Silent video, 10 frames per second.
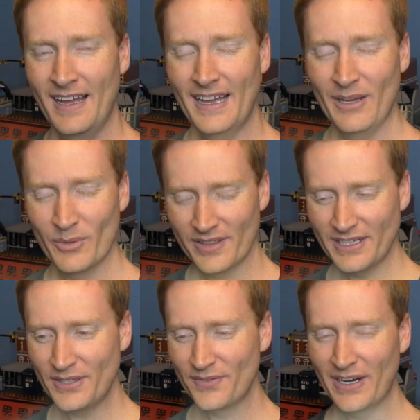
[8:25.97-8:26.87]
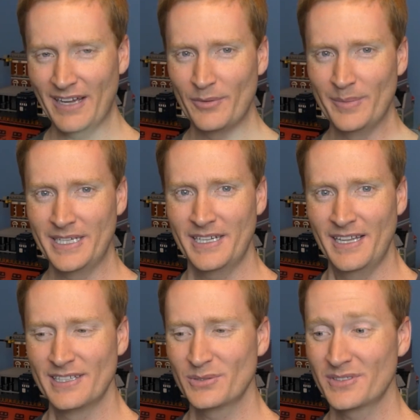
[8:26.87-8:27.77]
Hey, well, thank you for having me.
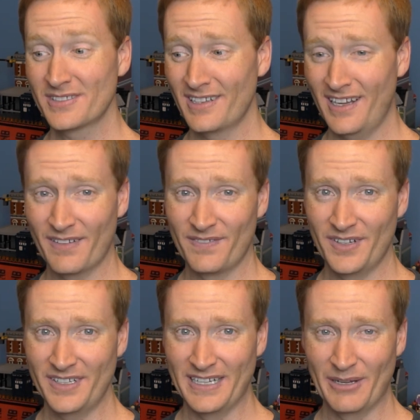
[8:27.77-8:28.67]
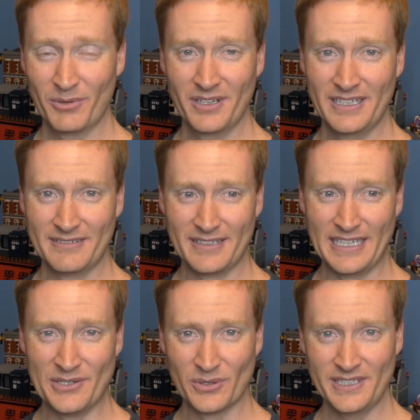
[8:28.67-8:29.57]
This was a lot of fun, and I really
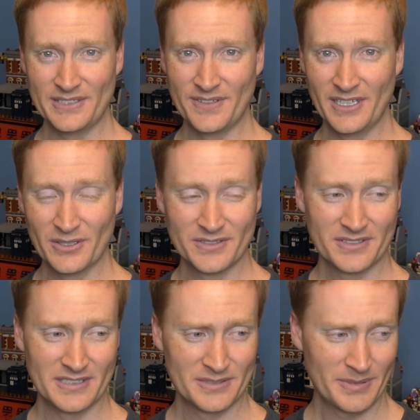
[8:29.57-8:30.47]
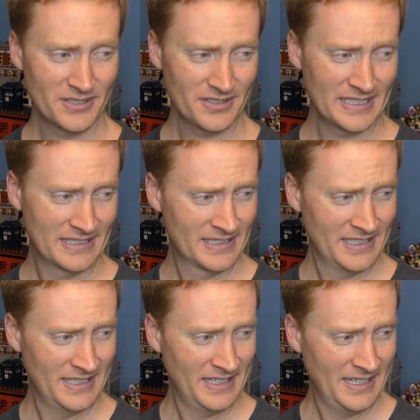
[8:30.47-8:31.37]
enjoy these videos, especially
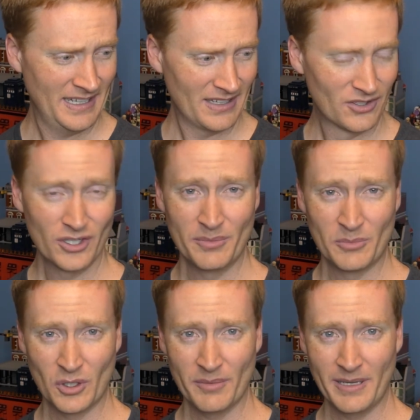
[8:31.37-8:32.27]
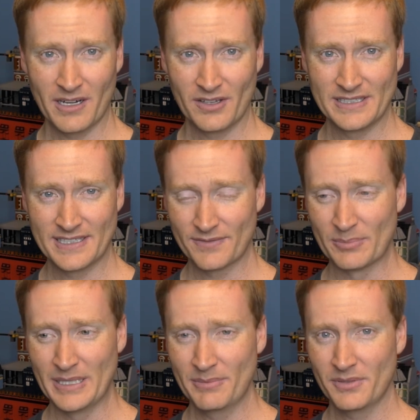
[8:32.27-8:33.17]
learning more about all these different
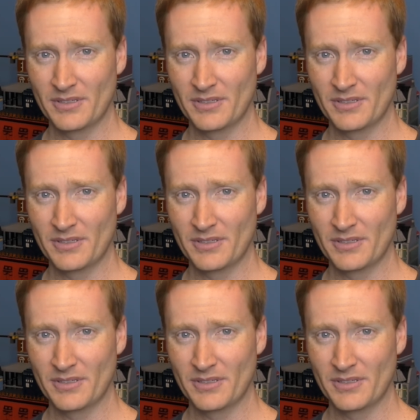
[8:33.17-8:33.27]
people.